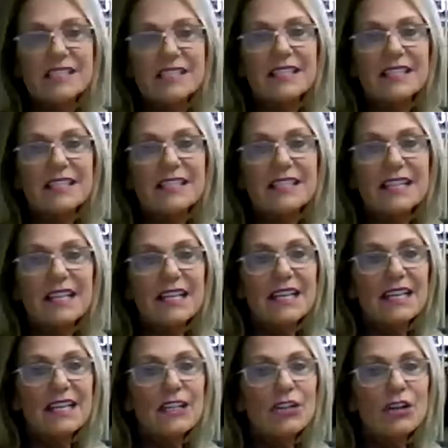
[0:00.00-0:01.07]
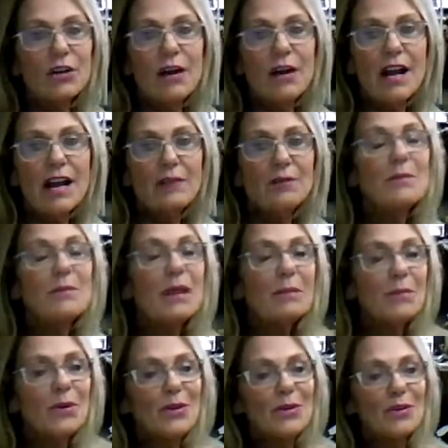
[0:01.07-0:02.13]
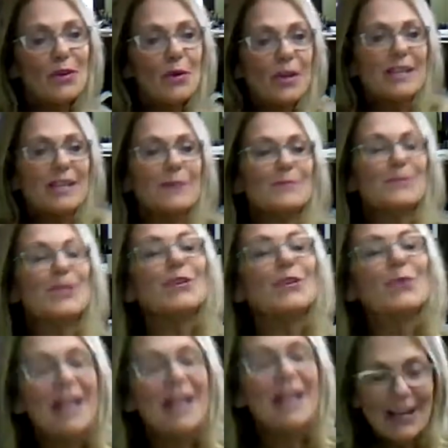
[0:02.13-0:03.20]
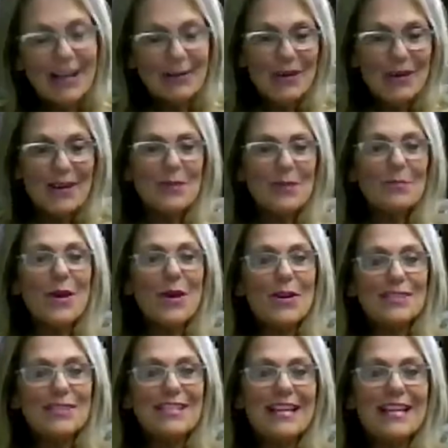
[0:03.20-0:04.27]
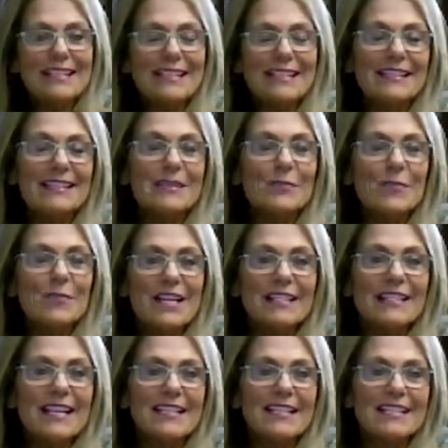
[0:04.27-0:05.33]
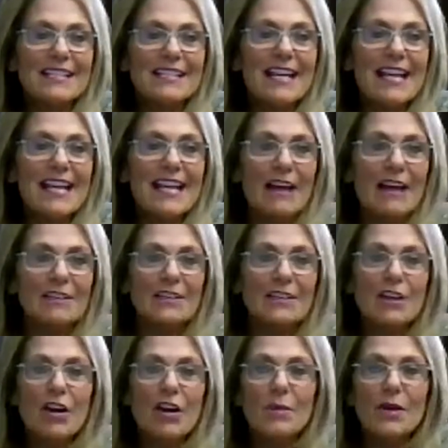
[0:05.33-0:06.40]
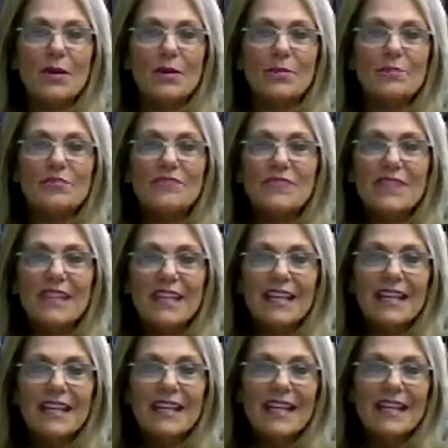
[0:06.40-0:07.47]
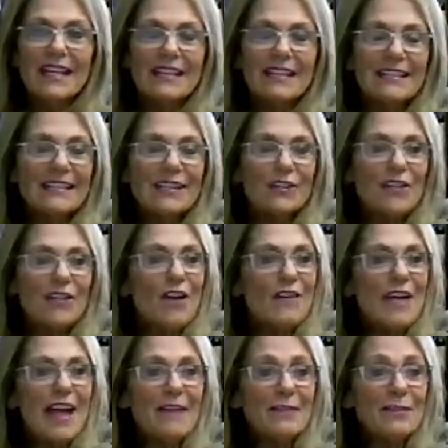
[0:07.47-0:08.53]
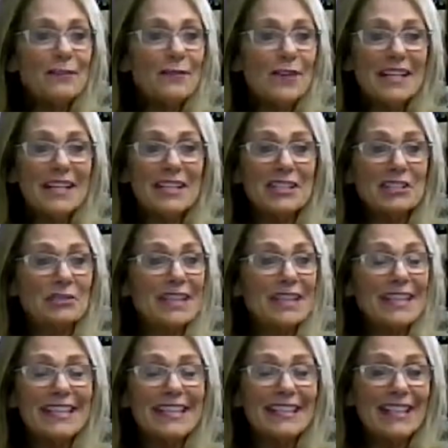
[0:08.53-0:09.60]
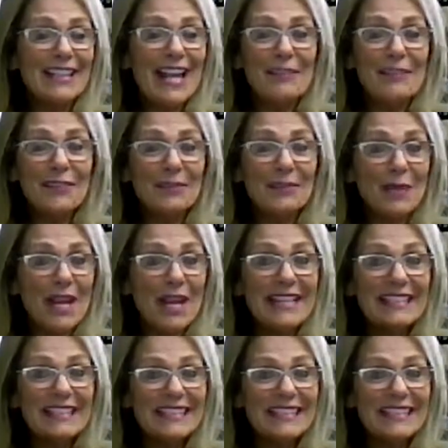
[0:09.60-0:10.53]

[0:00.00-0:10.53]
And, you know, I remember going up to one of the bars at the place I stay at in Cabo. And they're all having fun and drinking and laughing, right?